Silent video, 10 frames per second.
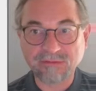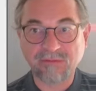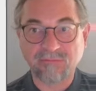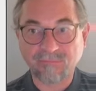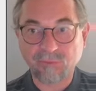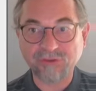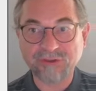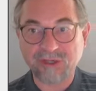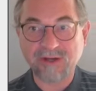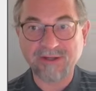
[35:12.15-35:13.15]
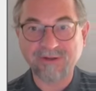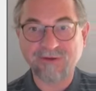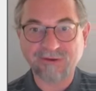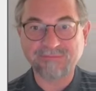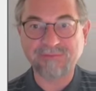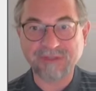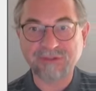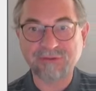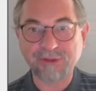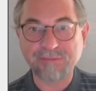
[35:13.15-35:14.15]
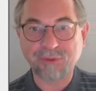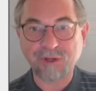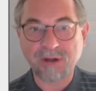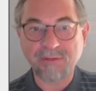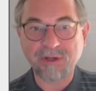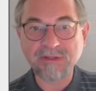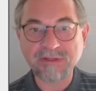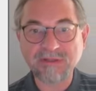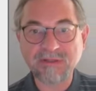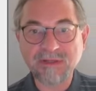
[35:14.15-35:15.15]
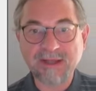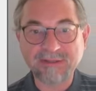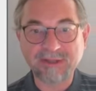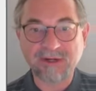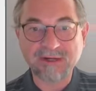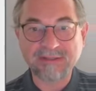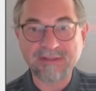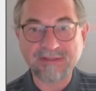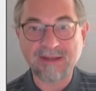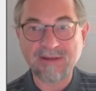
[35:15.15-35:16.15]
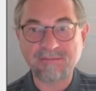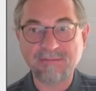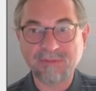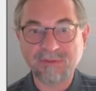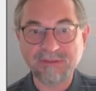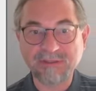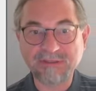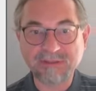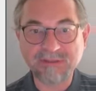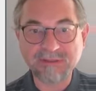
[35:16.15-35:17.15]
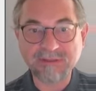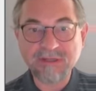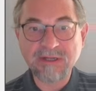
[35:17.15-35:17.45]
the foci of these three parabolas and they are at the same distance.